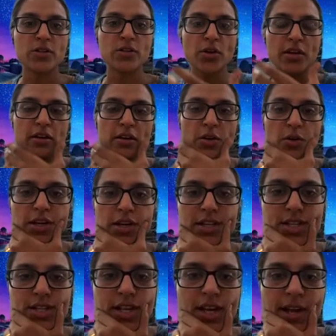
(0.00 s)
So here you
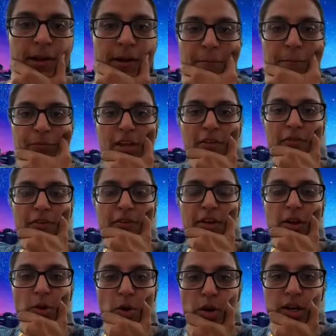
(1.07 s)
can see, if
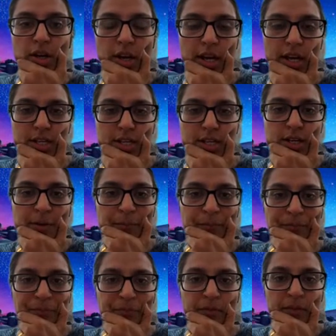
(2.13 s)
we look at
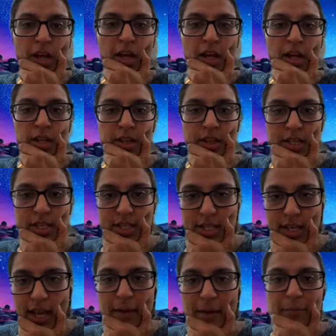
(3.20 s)
the
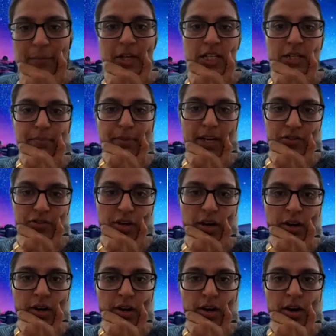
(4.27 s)
same
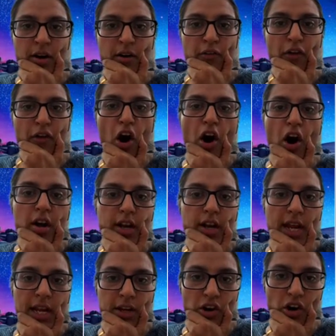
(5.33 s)
spectra for
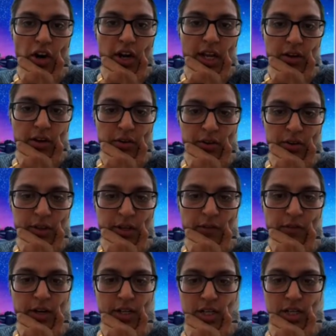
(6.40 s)
an early Earth
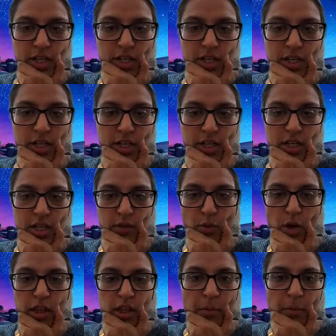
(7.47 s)
versus what the
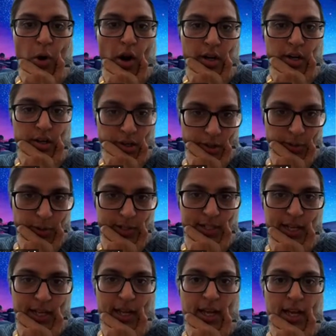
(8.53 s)
modern Earth looks
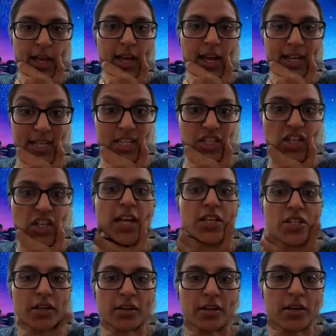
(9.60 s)
like, it is
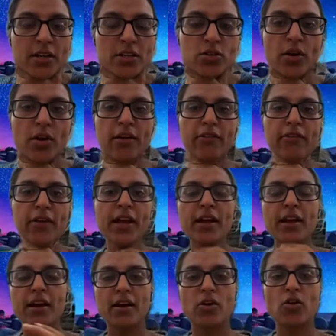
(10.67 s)
changing. So if
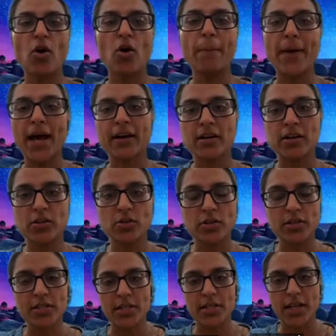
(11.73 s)
we go back
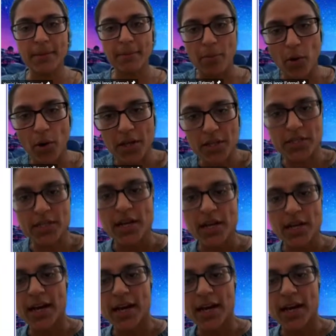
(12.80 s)
to the same point